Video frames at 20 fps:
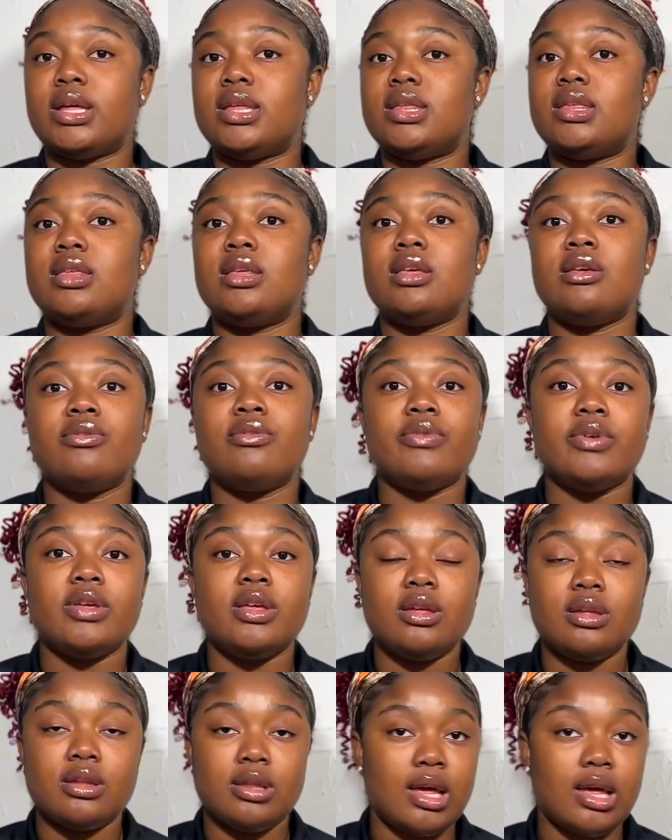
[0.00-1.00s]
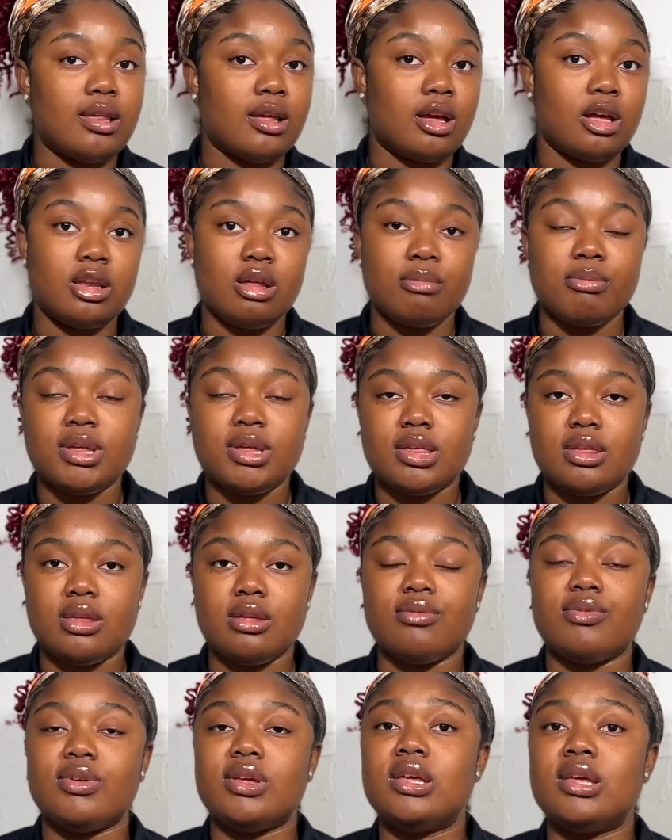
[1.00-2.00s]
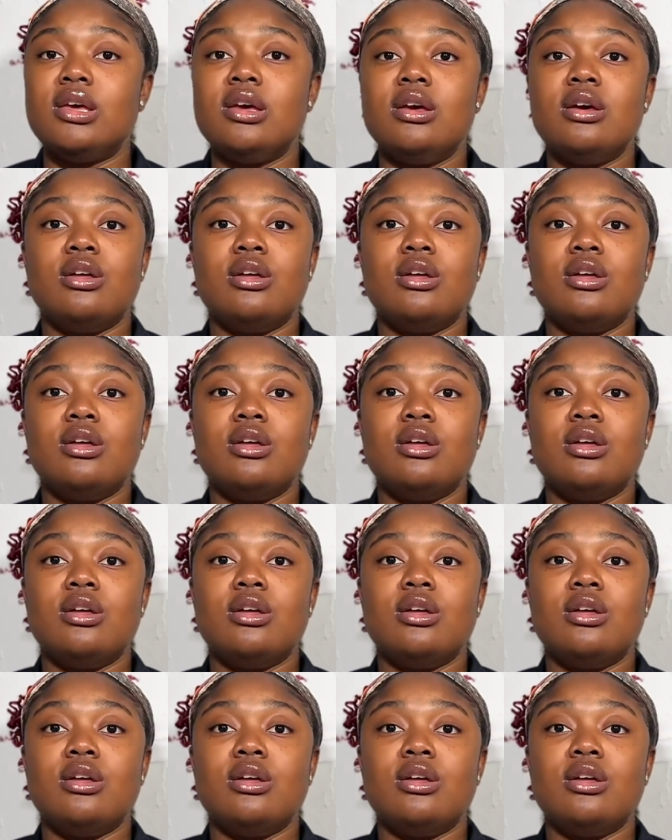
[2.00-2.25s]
CV, that's academic CV,